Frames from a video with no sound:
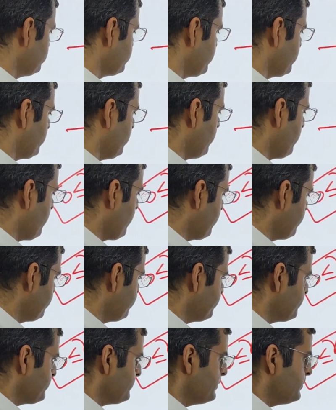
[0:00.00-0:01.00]
0.
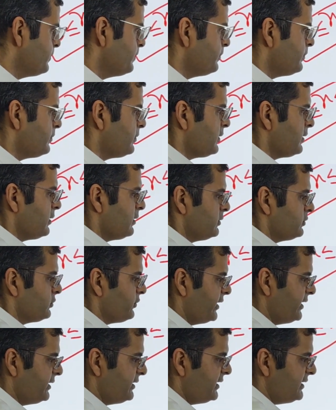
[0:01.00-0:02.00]
So
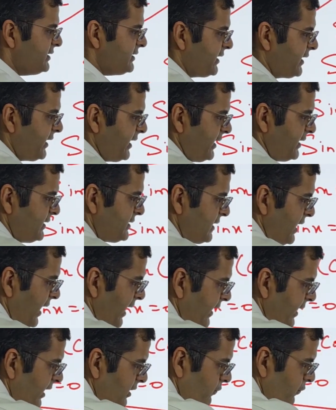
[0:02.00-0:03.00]
in this case,
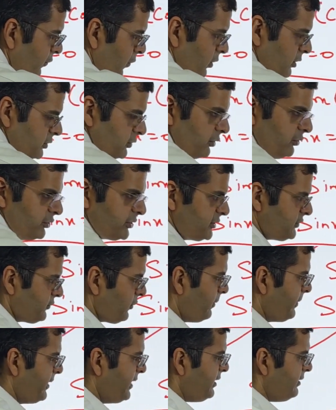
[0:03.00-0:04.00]
I get 4 solutions
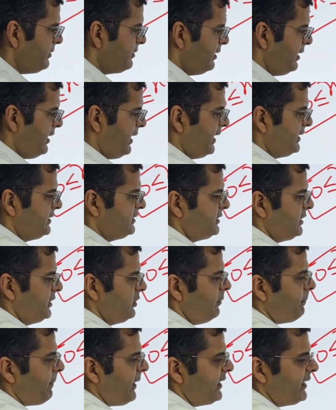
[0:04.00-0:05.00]
from here, and
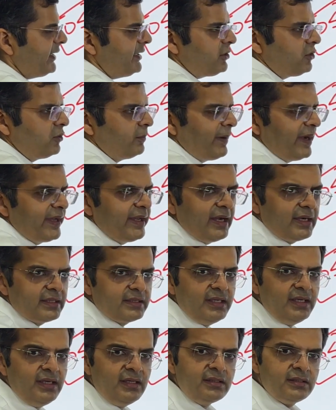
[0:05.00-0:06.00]
0 pi and 2 pi are
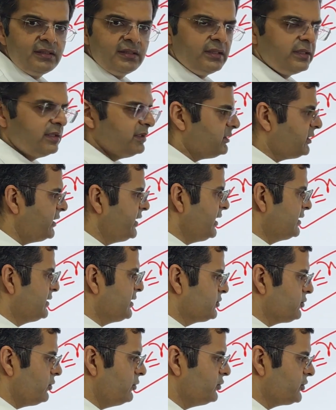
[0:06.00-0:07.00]
the 3
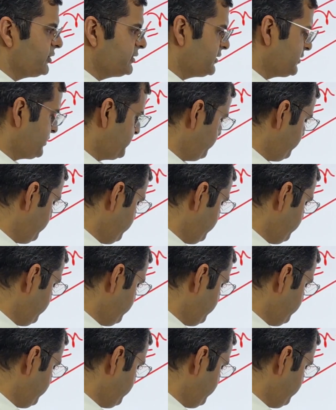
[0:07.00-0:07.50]
other solutions.